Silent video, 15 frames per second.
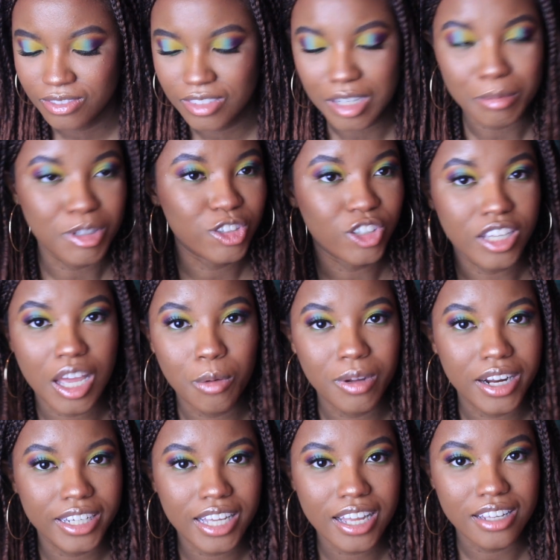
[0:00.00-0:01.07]
I'm gonna show y'all what
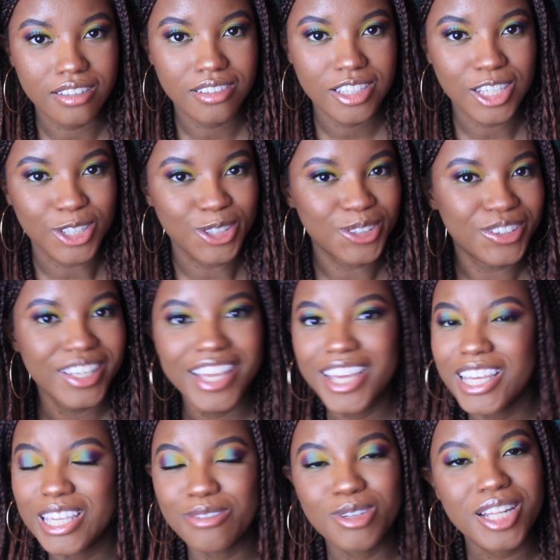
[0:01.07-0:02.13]
I got. So
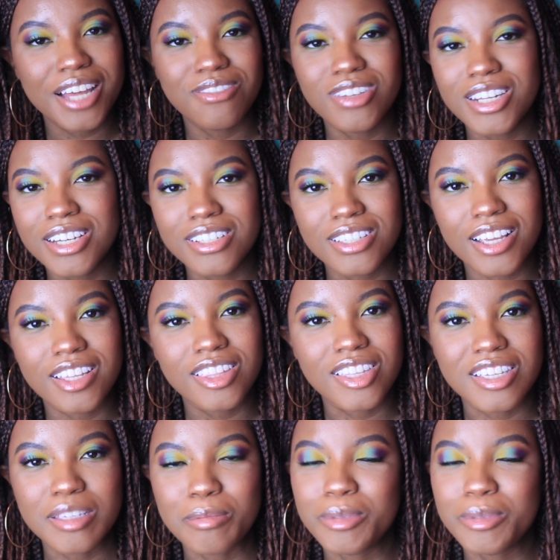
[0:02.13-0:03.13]
if you like videos like this,